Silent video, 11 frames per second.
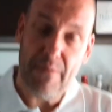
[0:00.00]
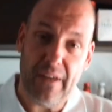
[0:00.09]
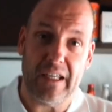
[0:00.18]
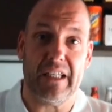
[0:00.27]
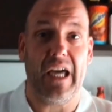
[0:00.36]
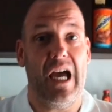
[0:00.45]

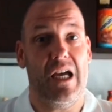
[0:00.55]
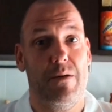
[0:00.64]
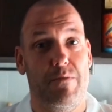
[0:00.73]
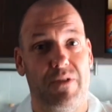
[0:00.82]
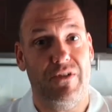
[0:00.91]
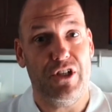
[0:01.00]
that can
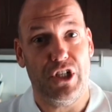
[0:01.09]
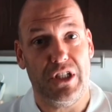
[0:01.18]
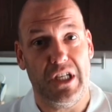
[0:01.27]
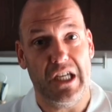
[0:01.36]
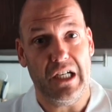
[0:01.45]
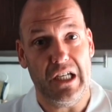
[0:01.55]
be
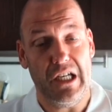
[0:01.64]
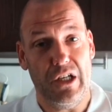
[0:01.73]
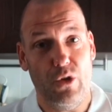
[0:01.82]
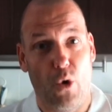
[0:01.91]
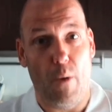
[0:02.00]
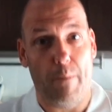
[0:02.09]

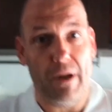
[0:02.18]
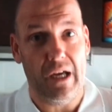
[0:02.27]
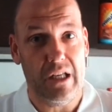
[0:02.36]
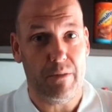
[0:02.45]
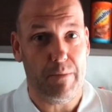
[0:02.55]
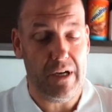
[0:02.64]
vegetarian or
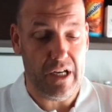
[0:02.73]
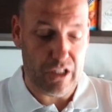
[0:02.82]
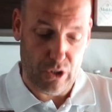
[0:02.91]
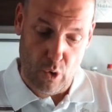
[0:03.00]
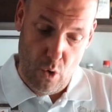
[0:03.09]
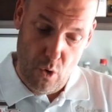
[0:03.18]

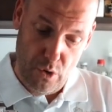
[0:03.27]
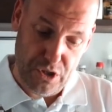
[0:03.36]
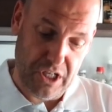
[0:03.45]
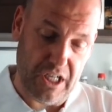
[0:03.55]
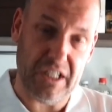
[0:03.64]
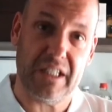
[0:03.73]
plant-based or
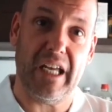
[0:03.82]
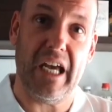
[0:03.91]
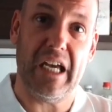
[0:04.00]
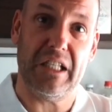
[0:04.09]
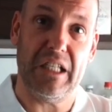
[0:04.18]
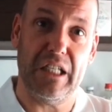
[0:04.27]
just
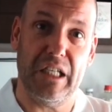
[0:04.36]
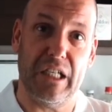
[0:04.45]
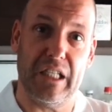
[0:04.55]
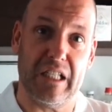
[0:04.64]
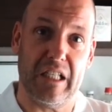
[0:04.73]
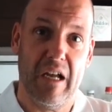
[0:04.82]
as it
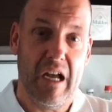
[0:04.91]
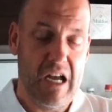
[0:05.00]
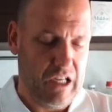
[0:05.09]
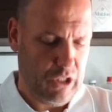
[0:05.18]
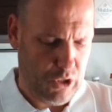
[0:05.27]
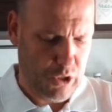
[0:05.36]
is.
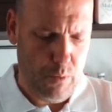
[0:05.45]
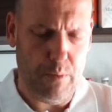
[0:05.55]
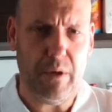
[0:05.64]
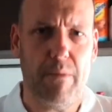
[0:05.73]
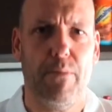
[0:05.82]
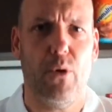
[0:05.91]
Super
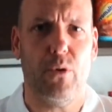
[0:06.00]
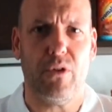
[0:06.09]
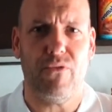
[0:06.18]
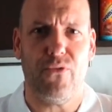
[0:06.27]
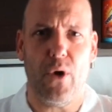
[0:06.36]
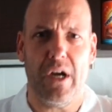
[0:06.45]

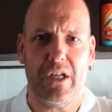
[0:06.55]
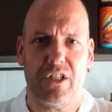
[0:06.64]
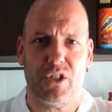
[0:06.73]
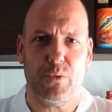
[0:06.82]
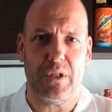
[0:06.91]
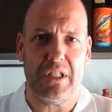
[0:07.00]
important for us
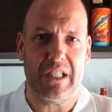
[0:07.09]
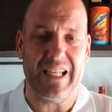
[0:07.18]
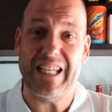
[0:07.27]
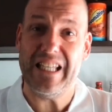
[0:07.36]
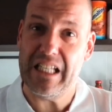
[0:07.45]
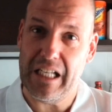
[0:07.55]
Swiss.
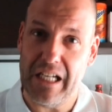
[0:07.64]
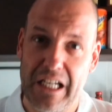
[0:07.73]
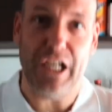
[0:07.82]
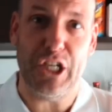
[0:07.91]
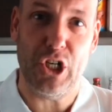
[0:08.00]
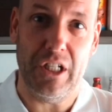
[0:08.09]
It is a
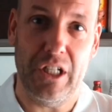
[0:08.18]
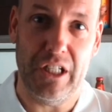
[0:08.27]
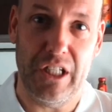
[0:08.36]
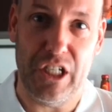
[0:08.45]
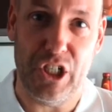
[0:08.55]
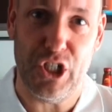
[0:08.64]
national
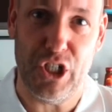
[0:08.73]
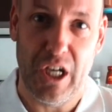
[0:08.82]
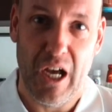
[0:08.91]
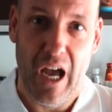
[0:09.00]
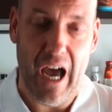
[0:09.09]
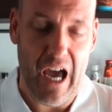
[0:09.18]
dish
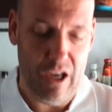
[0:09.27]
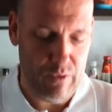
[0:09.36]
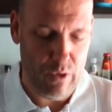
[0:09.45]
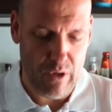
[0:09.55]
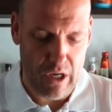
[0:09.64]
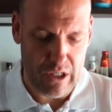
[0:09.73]
and
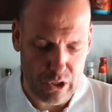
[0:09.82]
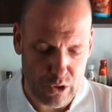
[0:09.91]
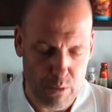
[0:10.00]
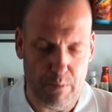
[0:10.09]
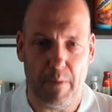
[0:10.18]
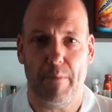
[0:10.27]
we're
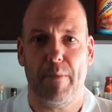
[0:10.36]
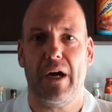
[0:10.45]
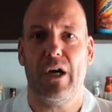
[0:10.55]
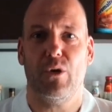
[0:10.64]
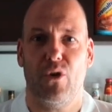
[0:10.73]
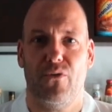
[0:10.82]
super
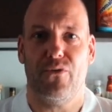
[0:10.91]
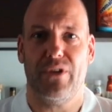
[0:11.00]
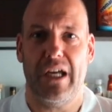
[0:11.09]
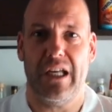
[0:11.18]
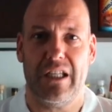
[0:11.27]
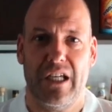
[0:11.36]
proud of
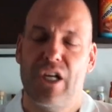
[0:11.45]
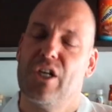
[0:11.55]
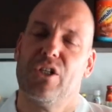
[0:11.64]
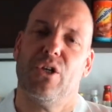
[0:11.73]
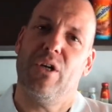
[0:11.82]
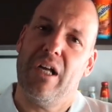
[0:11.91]
that.
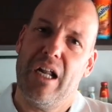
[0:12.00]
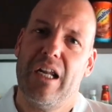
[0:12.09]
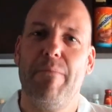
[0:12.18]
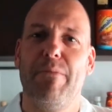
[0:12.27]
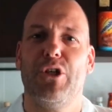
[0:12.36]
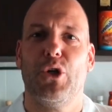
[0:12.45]
So
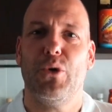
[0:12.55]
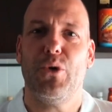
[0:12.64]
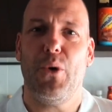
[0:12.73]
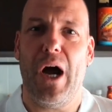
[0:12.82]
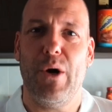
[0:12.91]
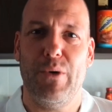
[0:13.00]
let me show
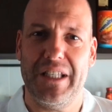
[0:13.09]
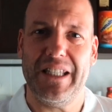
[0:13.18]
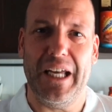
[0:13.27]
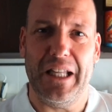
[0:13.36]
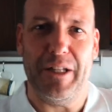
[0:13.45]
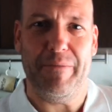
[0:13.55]
you how it's
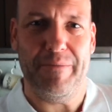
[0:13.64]
done.